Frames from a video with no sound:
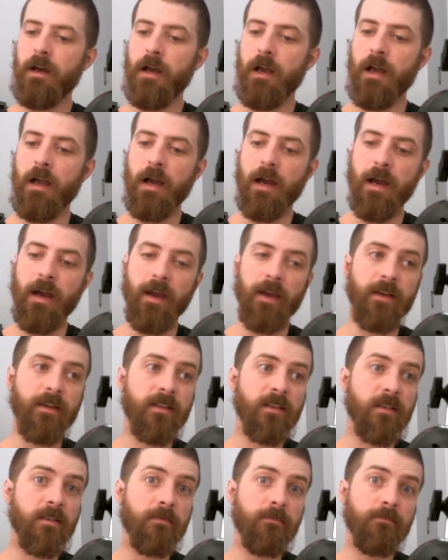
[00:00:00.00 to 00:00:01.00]
I
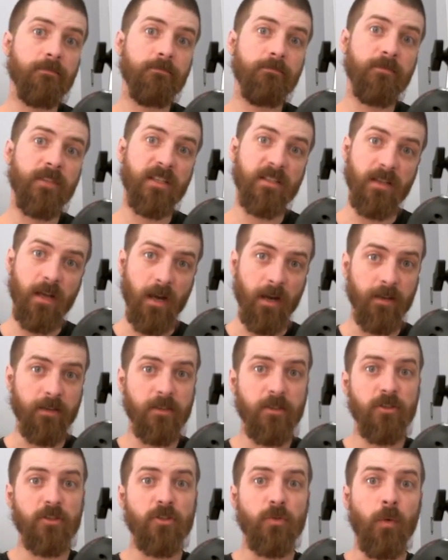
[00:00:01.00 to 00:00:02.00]
decided
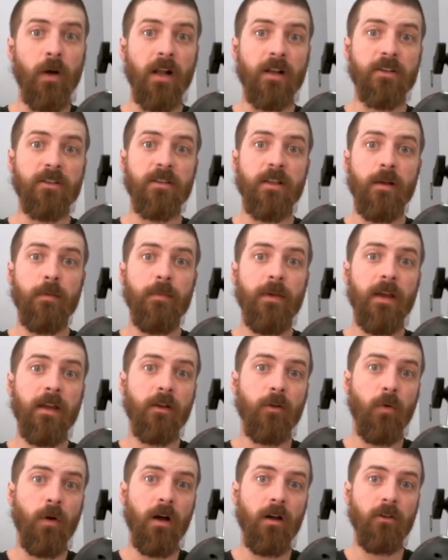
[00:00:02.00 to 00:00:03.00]
to swatch them and
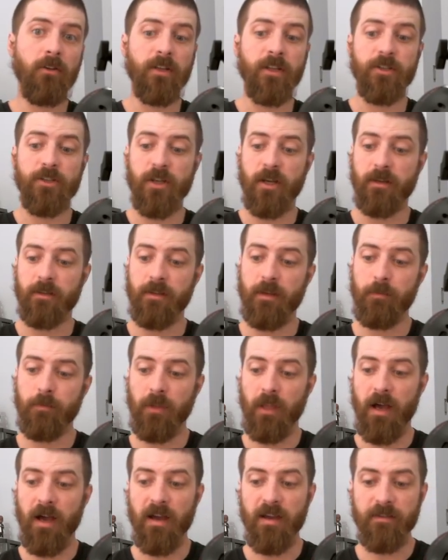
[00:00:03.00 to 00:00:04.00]
quality check them
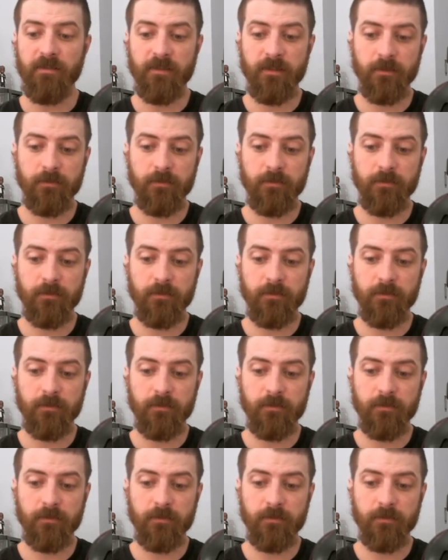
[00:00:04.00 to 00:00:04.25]
live.